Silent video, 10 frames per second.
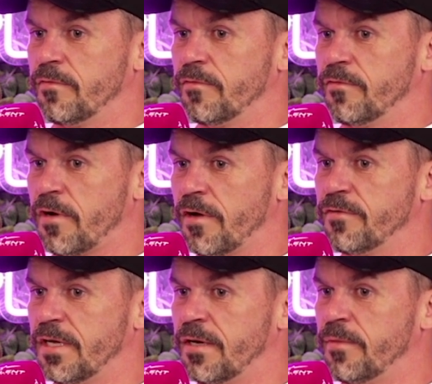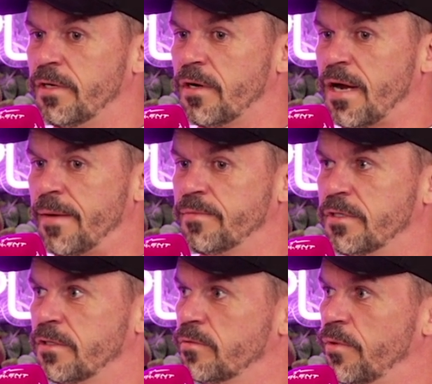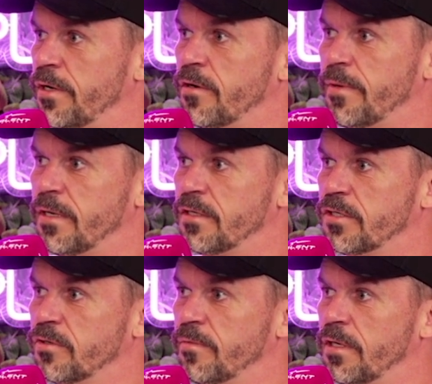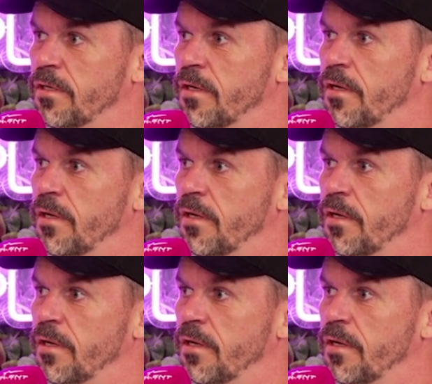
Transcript: 5 centimeter abscess where your appendix should be.